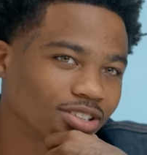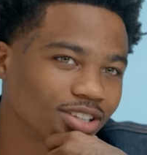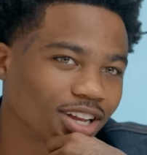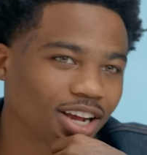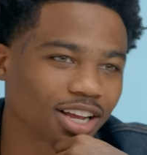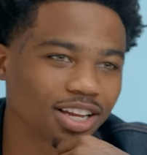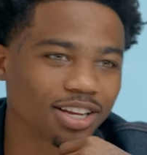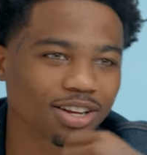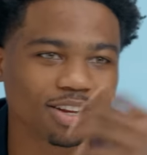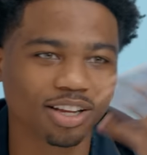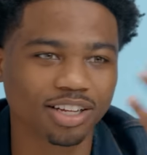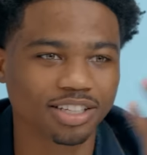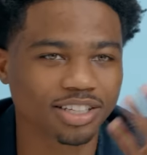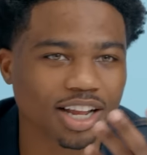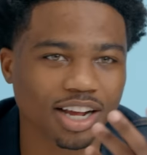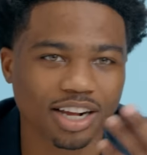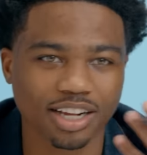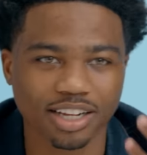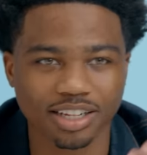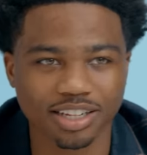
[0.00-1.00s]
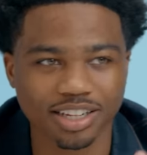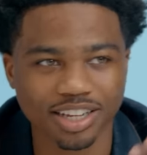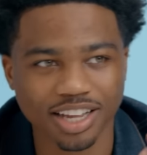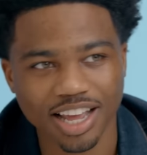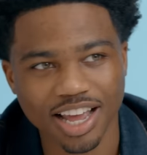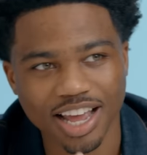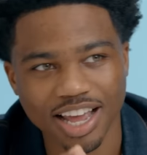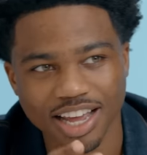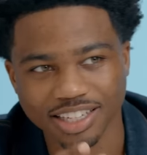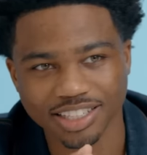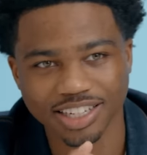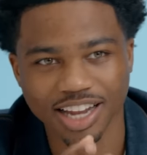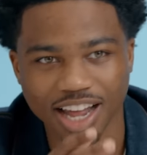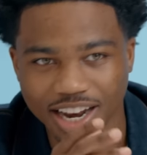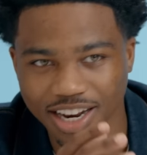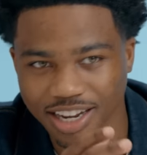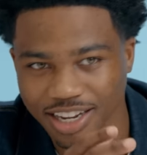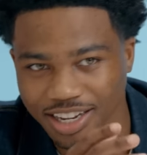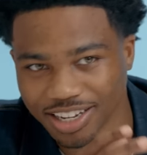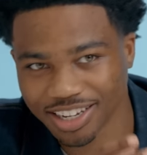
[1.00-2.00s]
It's like a, it's like a, it's
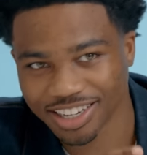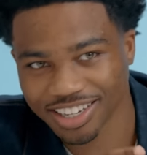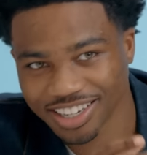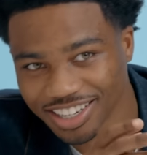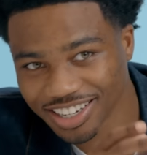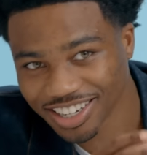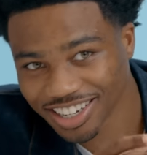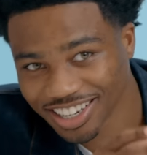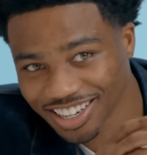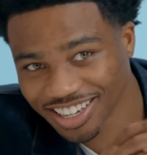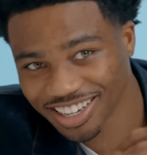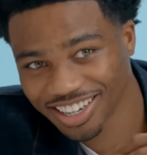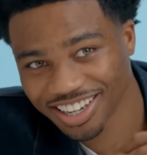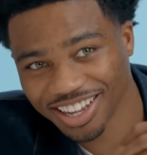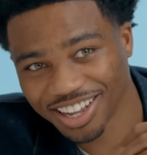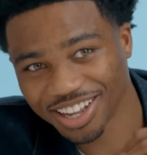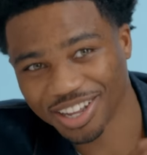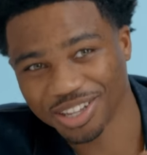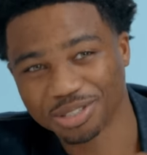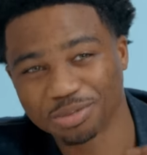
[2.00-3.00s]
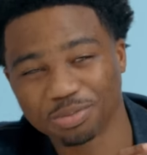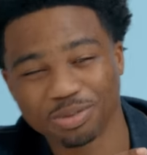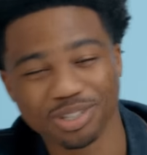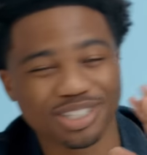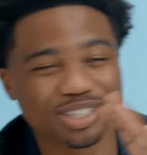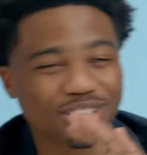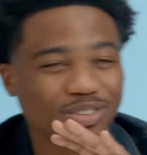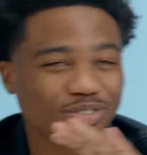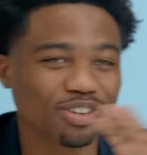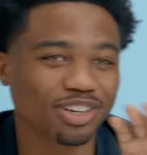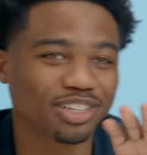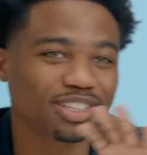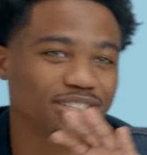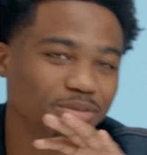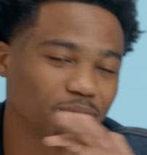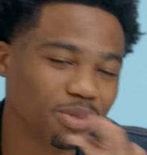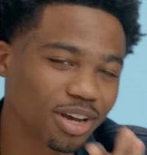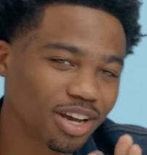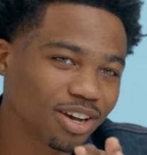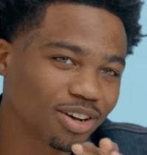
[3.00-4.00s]
not a, a specific
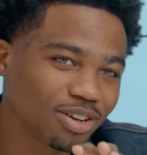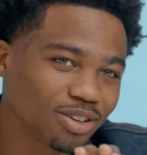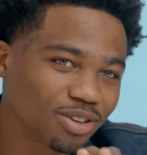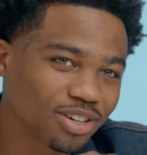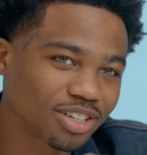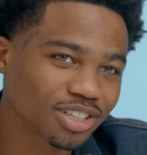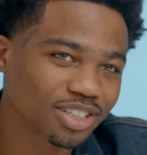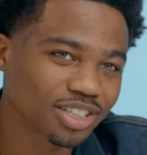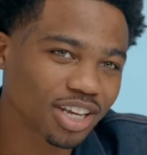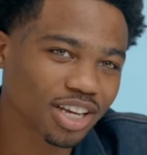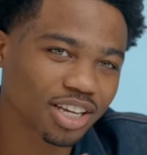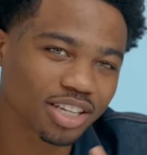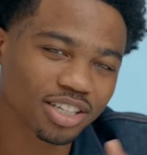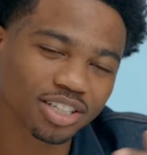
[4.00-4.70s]
smell you could say.